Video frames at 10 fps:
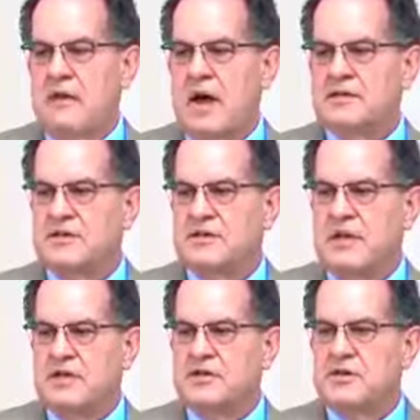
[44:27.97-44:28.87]
Christ is
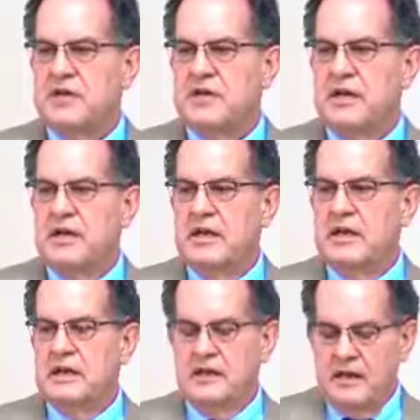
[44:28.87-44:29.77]
that surety.
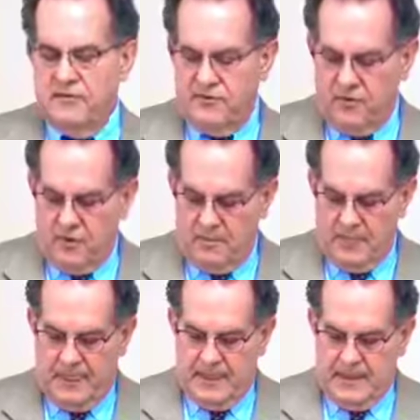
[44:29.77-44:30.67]
And
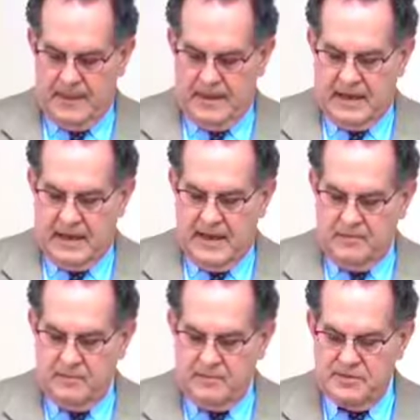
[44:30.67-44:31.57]
therefore, I
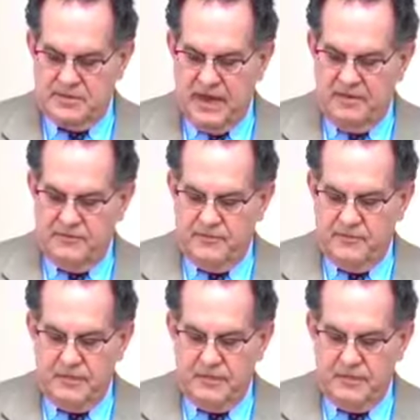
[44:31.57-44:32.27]
am safe.